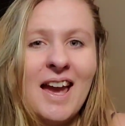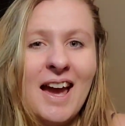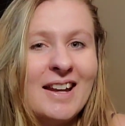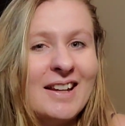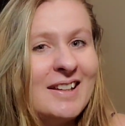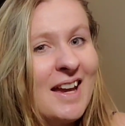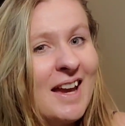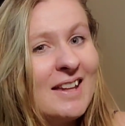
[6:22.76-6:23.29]

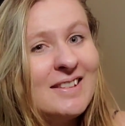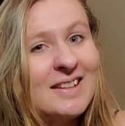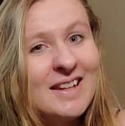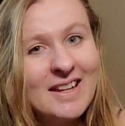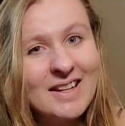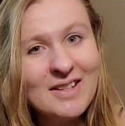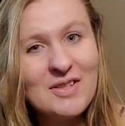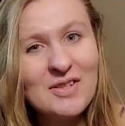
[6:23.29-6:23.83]
And again,
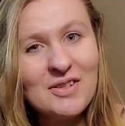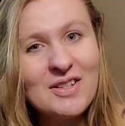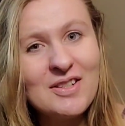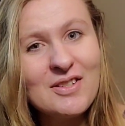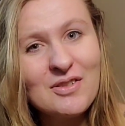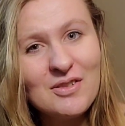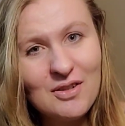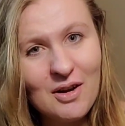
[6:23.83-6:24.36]
the answer
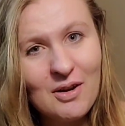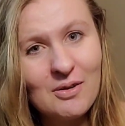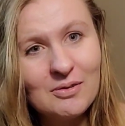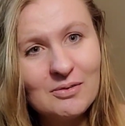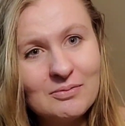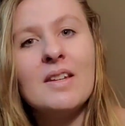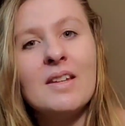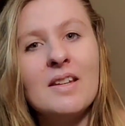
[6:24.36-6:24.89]
is
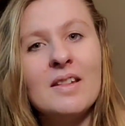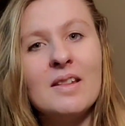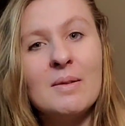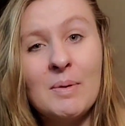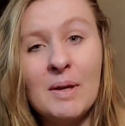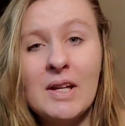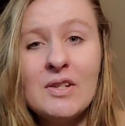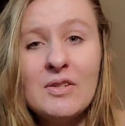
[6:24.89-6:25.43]
no. The
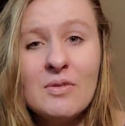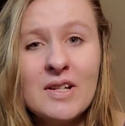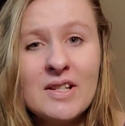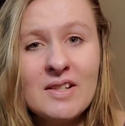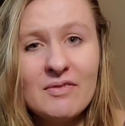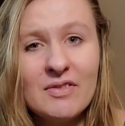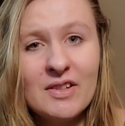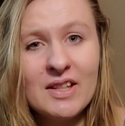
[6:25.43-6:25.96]
biggest
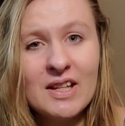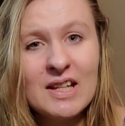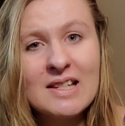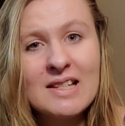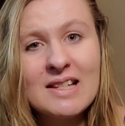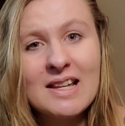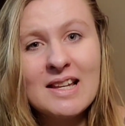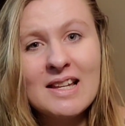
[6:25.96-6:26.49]
reason for
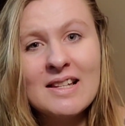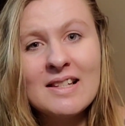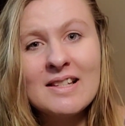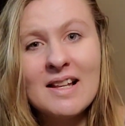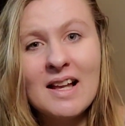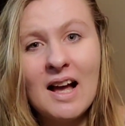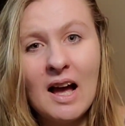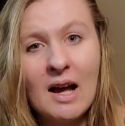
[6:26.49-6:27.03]
this
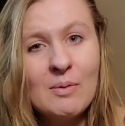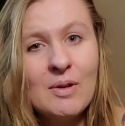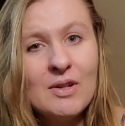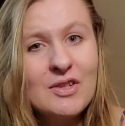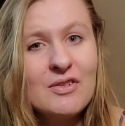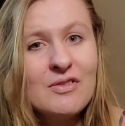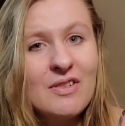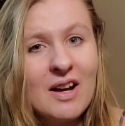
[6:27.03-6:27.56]
is I
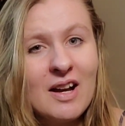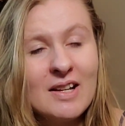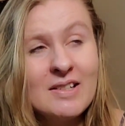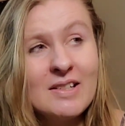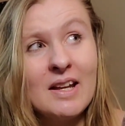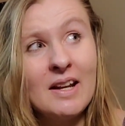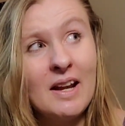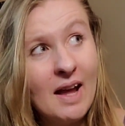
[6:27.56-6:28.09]
want to
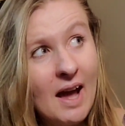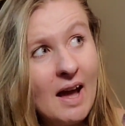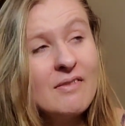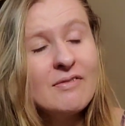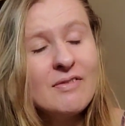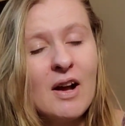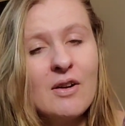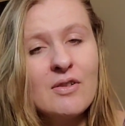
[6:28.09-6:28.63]
find, and I
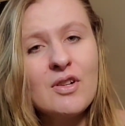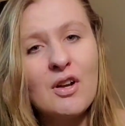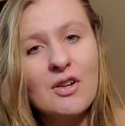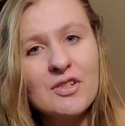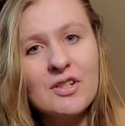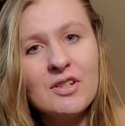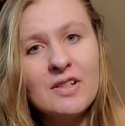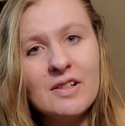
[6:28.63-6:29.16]
have found,
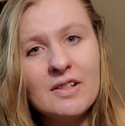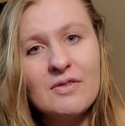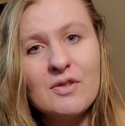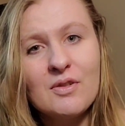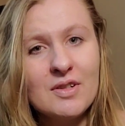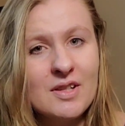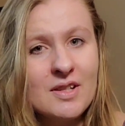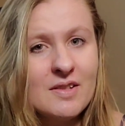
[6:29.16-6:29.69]
alternative
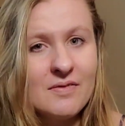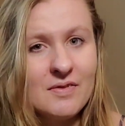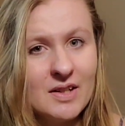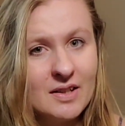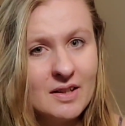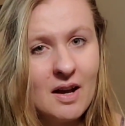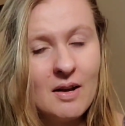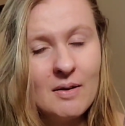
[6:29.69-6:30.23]
sources of
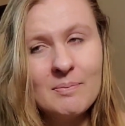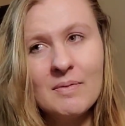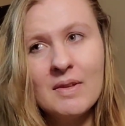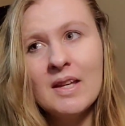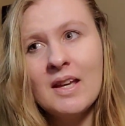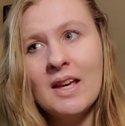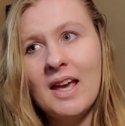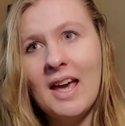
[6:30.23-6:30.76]
income.
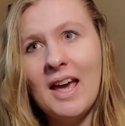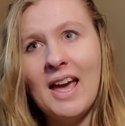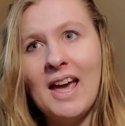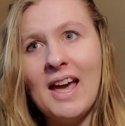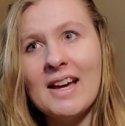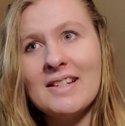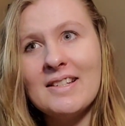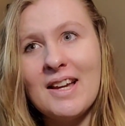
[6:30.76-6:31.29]

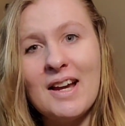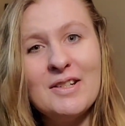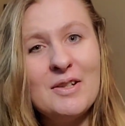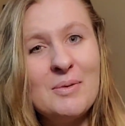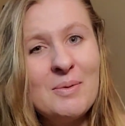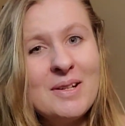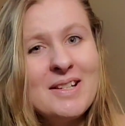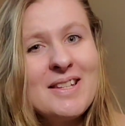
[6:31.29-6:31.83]
And I
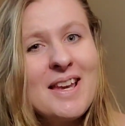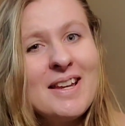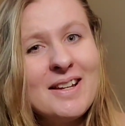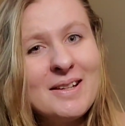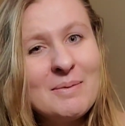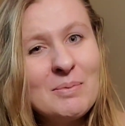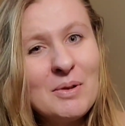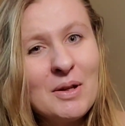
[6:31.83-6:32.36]
don't want to take
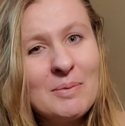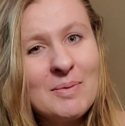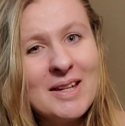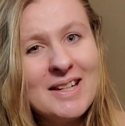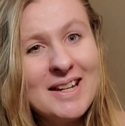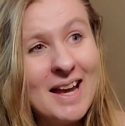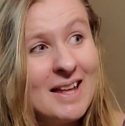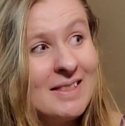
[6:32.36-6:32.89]

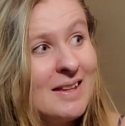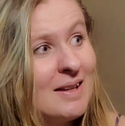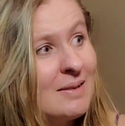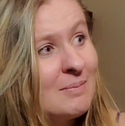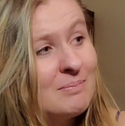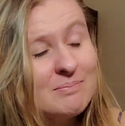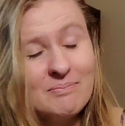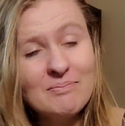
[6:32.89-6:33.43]
unemployment and
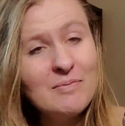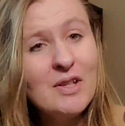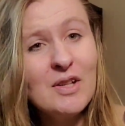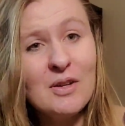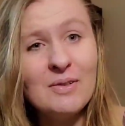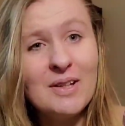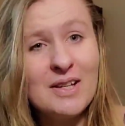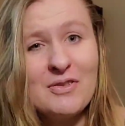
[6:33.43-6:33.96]
then, you
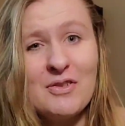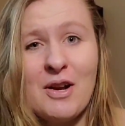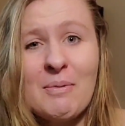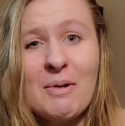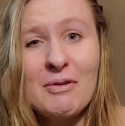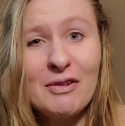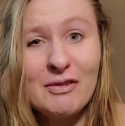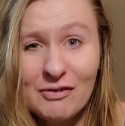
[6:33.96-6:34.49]
know, get in
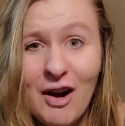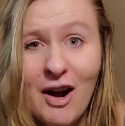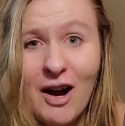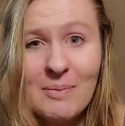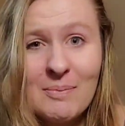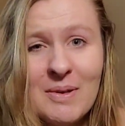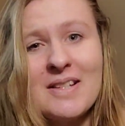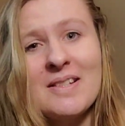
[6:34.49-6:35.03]
trouble for
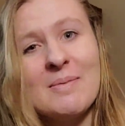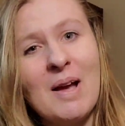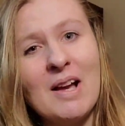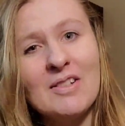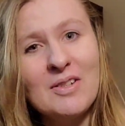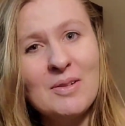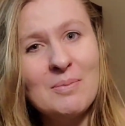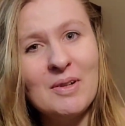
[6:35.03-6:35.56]
fraud because I'm
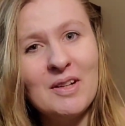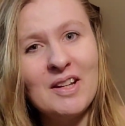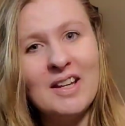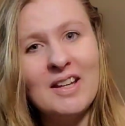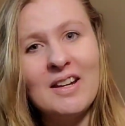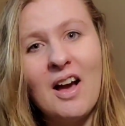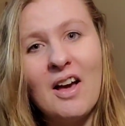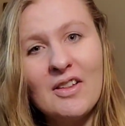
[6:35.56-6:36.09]
actually bringing
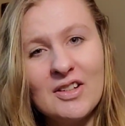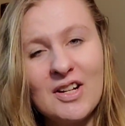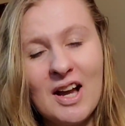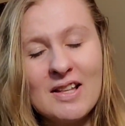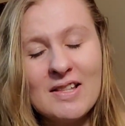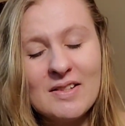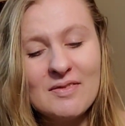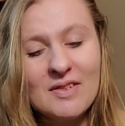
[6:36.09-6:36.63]
in other
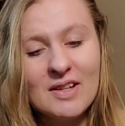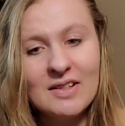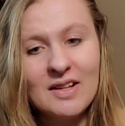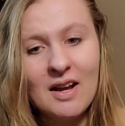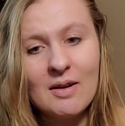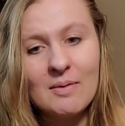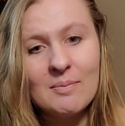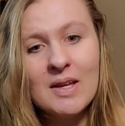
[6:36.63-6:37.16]
kinds of
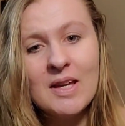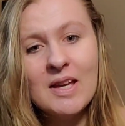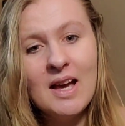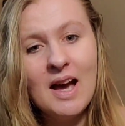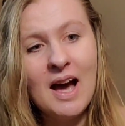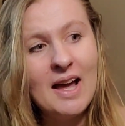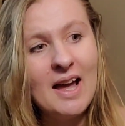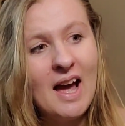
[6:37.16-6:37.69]
income.
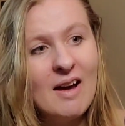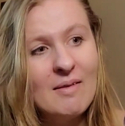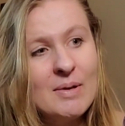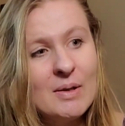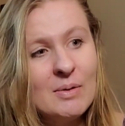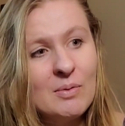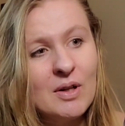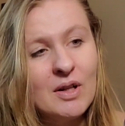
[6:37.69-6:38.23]
I have
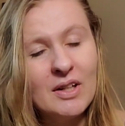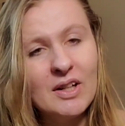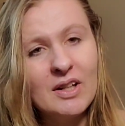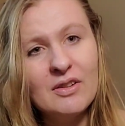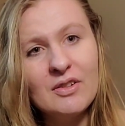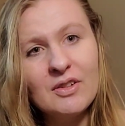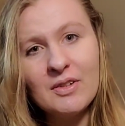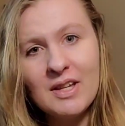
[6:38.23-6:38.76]
been
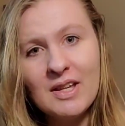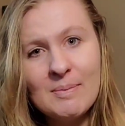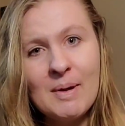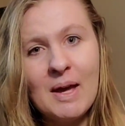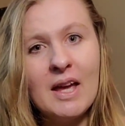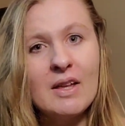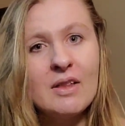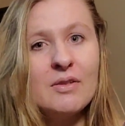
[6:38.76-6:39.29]
working through
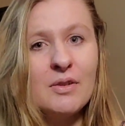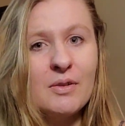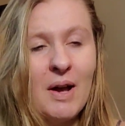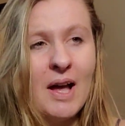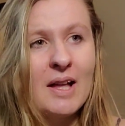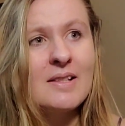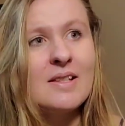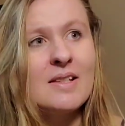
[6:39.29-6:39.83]
eBay, through
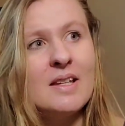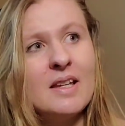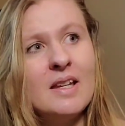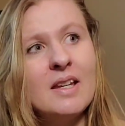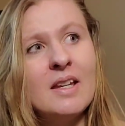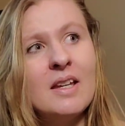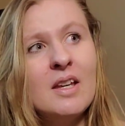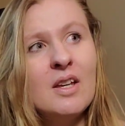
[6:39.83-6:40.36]

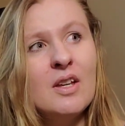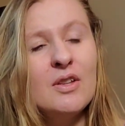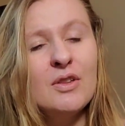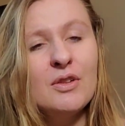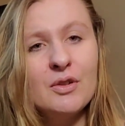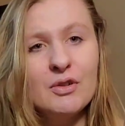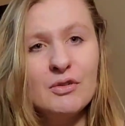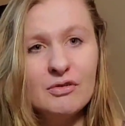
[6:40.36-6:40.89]
Etsy,
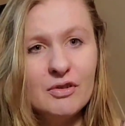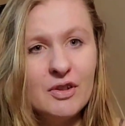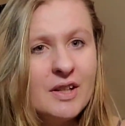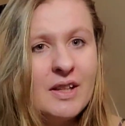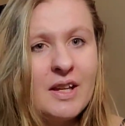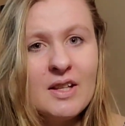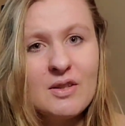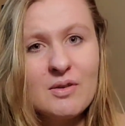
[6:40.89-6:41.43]
through
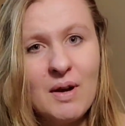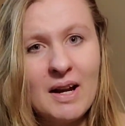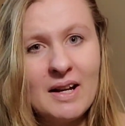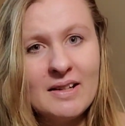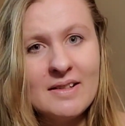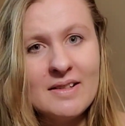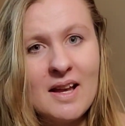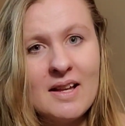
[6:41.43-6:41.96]
freelance
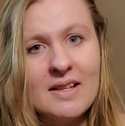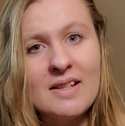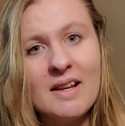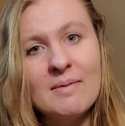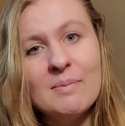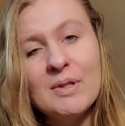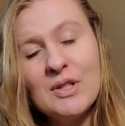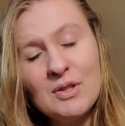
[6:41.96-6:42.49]
writing sites.
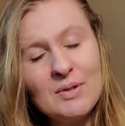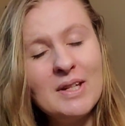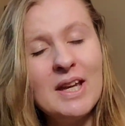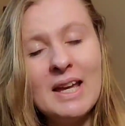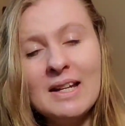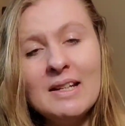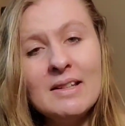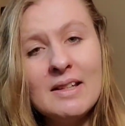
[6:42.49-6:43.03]
I've been
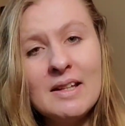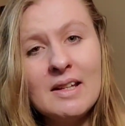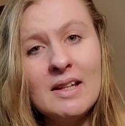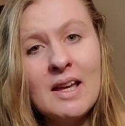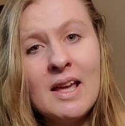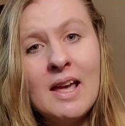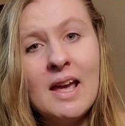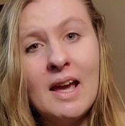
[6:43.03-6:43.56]
doing anything
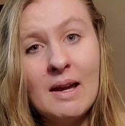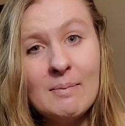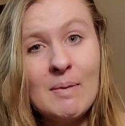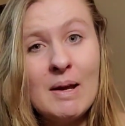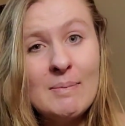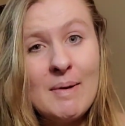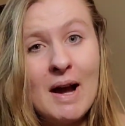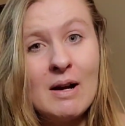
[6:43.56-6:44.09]
in
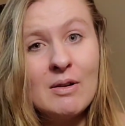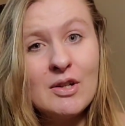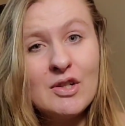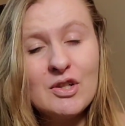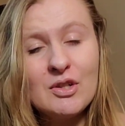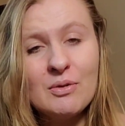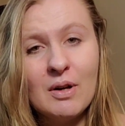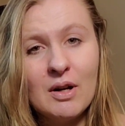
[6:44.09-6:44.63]
my power
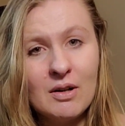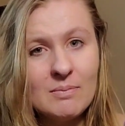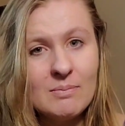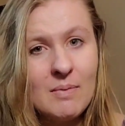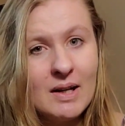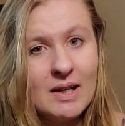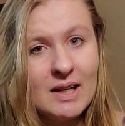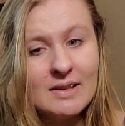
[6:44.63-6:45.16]
to earn
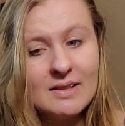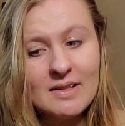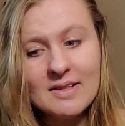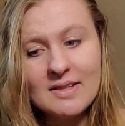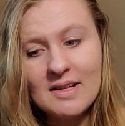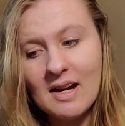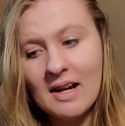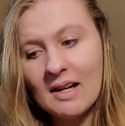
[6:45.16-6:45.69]
money at
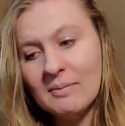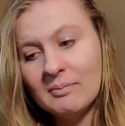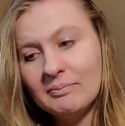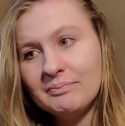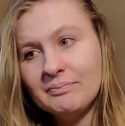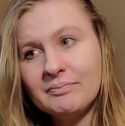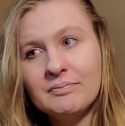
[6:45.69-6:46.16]
this time,